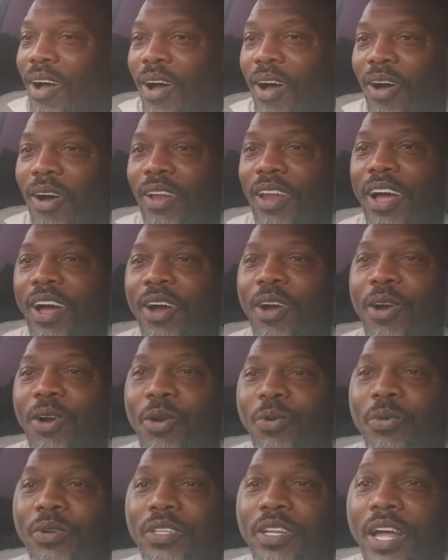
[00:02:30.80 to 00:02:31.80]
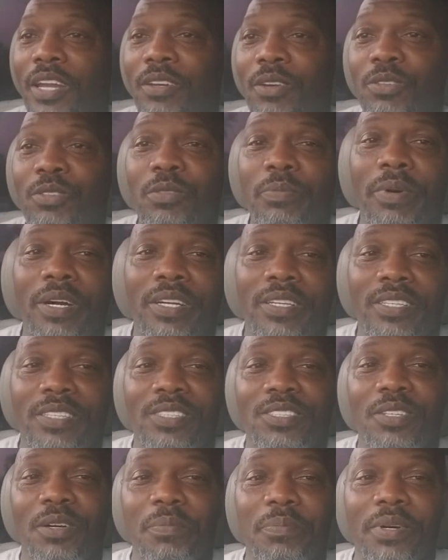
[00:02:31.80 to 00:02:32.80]
All I heard was, I know you better
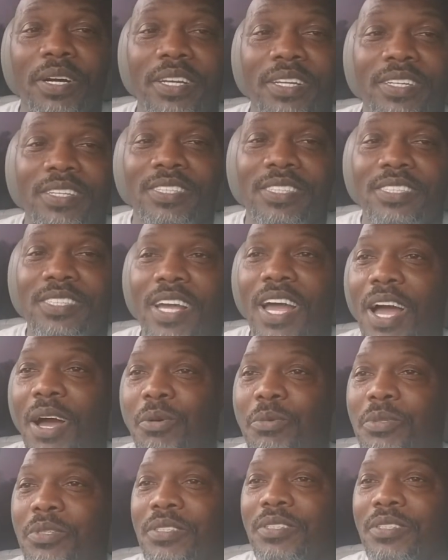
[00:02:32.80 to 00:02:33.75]
get your butt in the shower.